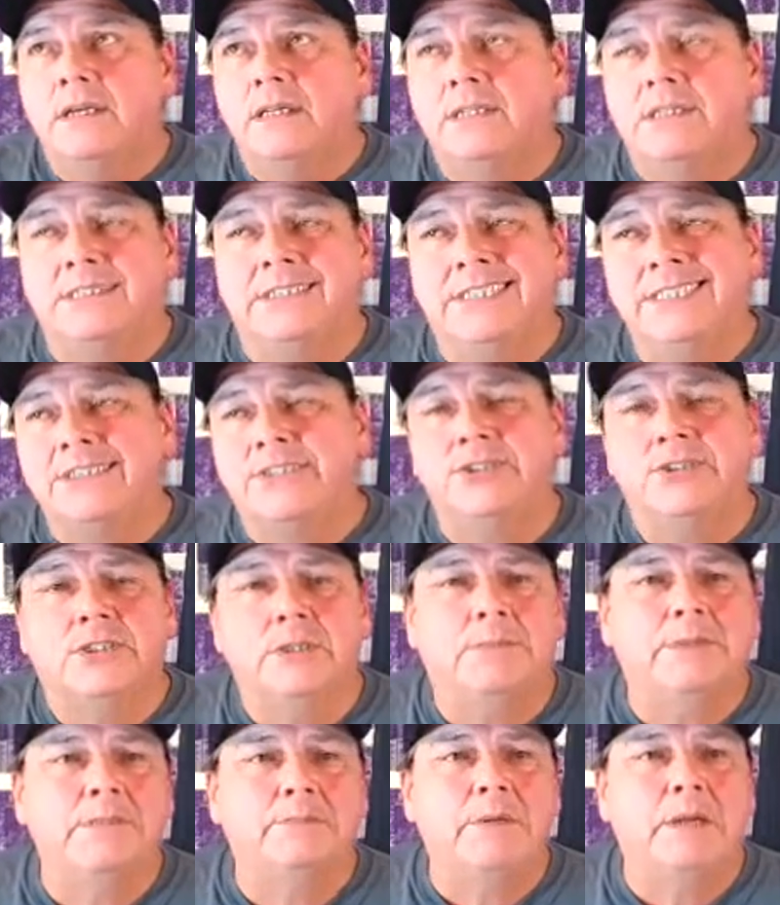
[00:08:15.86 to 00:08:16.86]

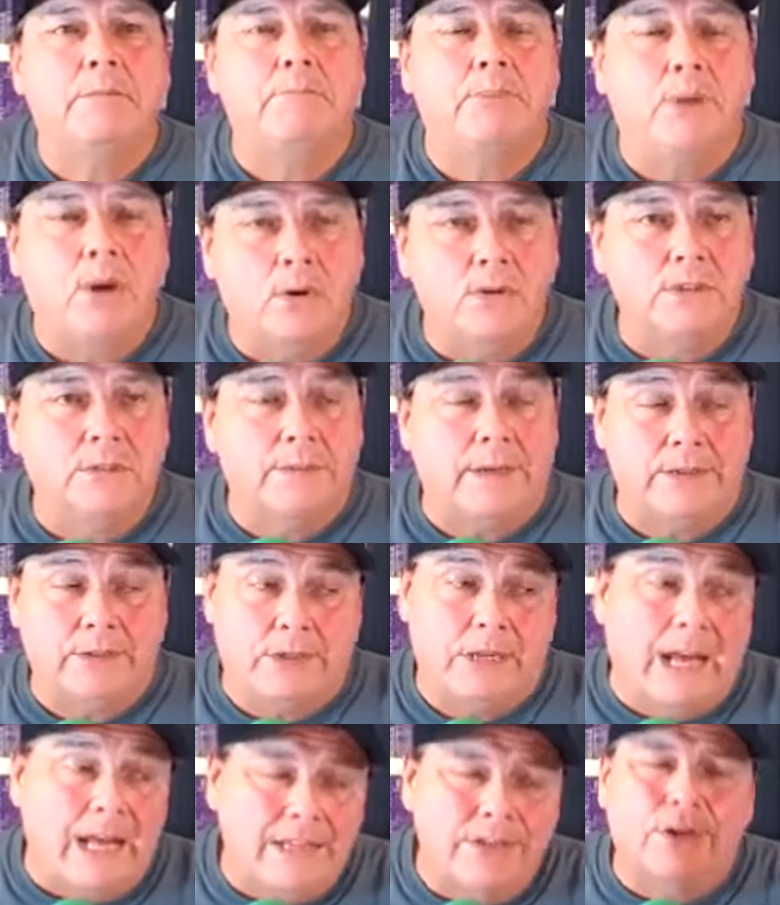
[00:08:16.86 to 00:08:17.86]
Citizenship has been imposed upon you.
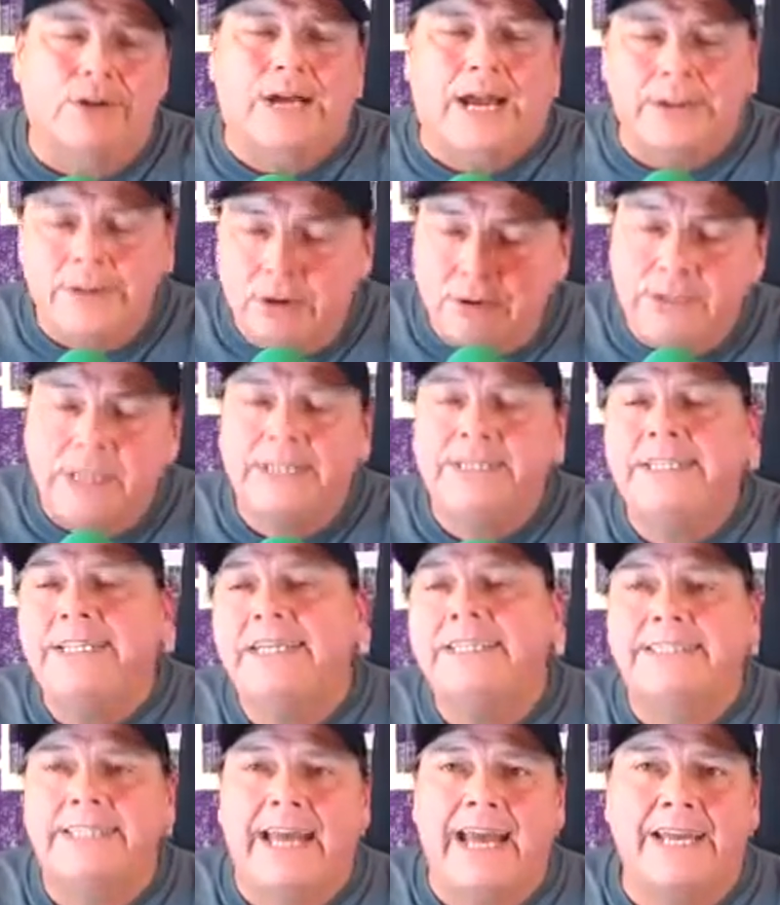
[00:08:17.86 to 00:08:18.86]
Now, look, I know they
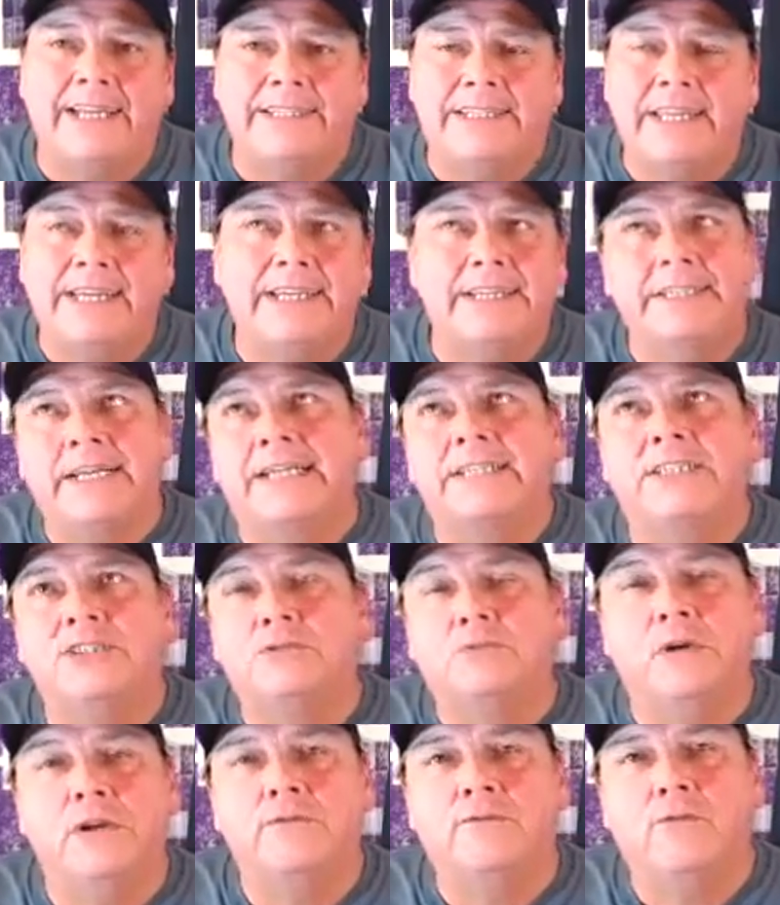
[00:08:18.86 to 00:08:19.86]
did that thing in
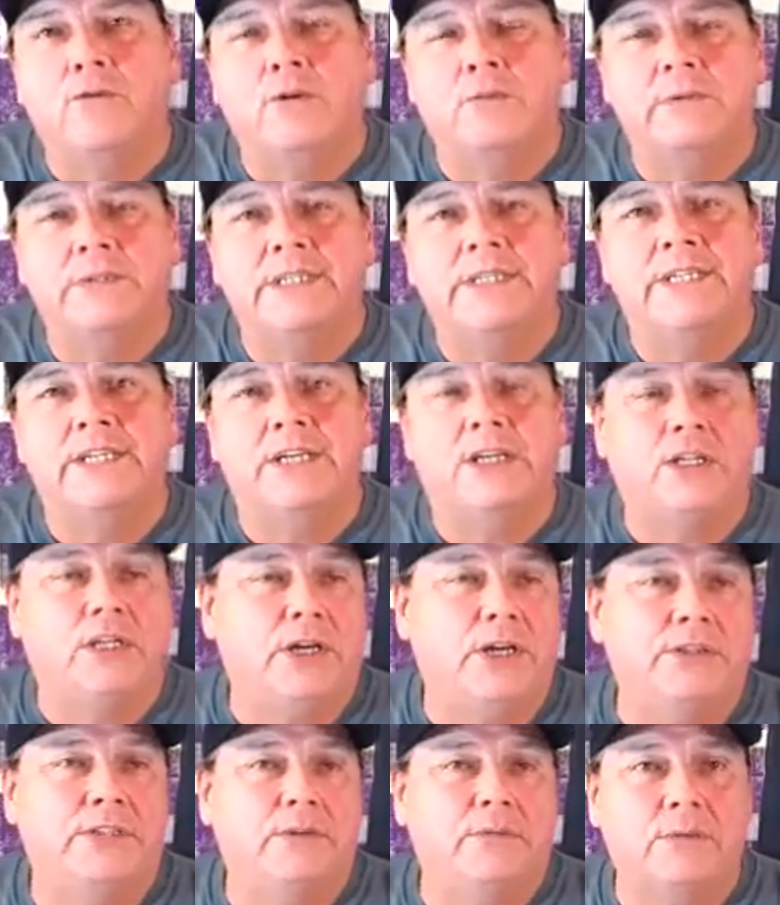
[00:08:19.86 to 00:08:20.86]
1924 where they
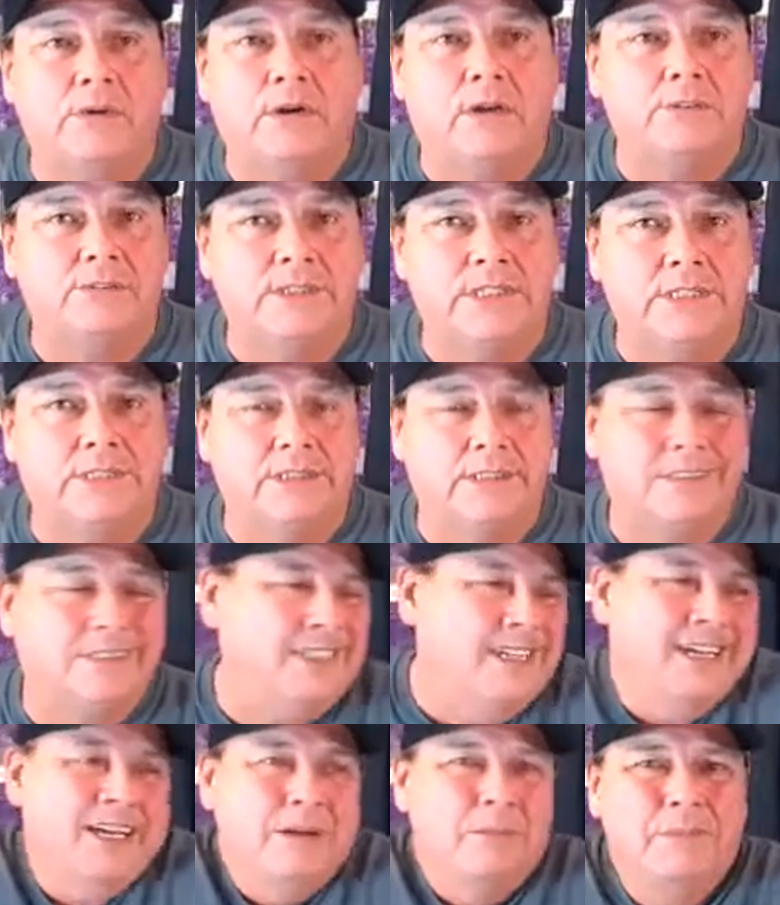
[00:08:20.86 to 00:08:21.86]
declared that we're all citizens,
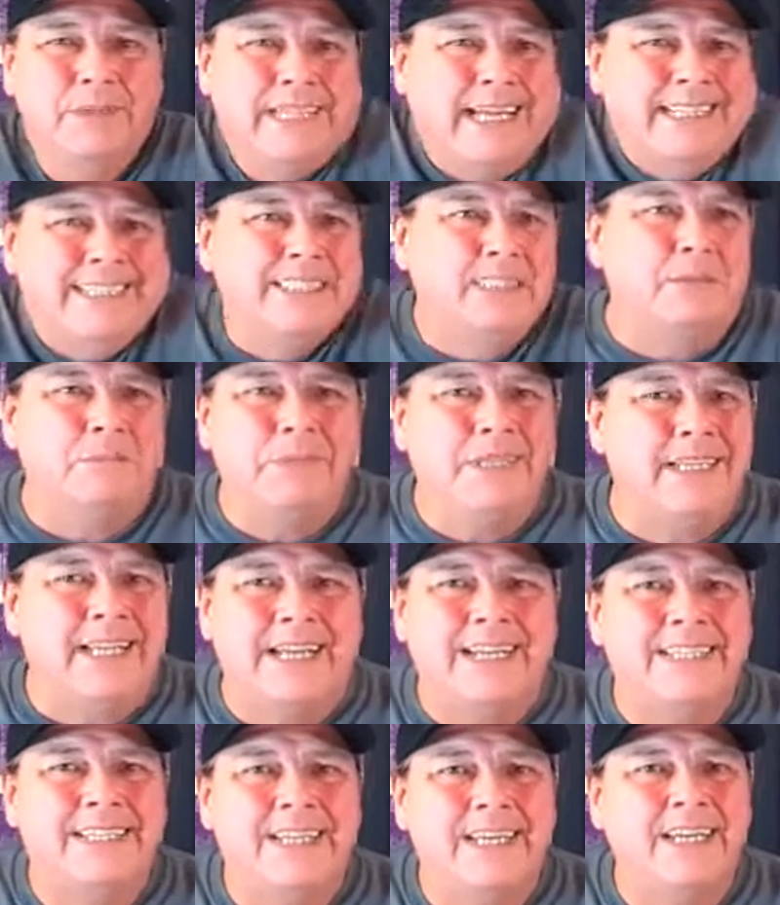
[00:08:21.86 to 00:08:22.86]
but that doesn't mean
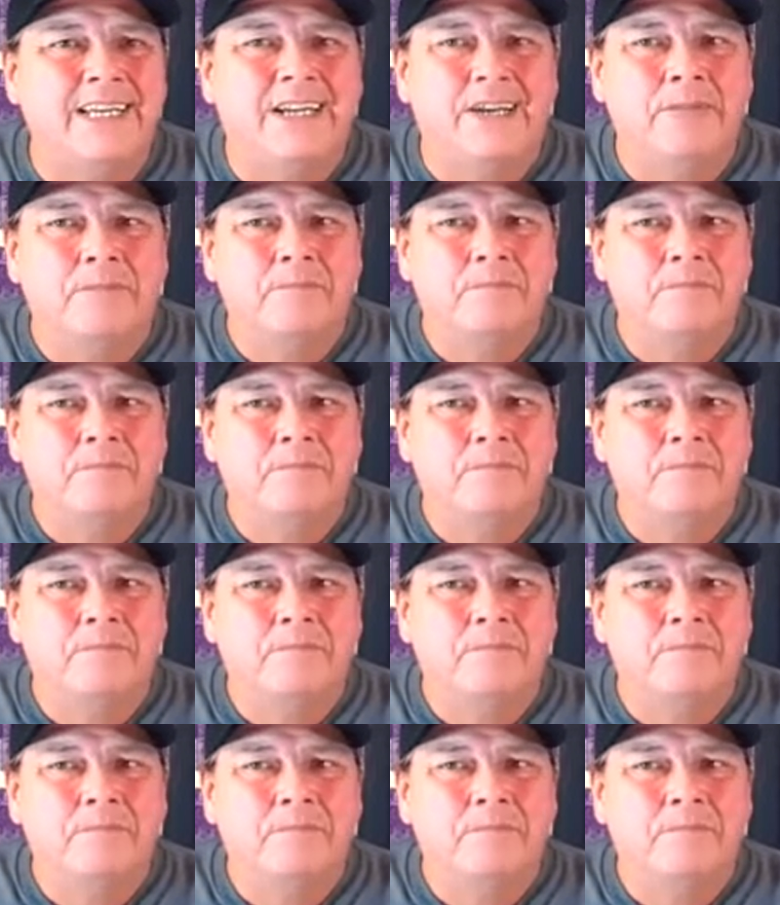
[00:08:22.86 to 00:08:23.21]
anything.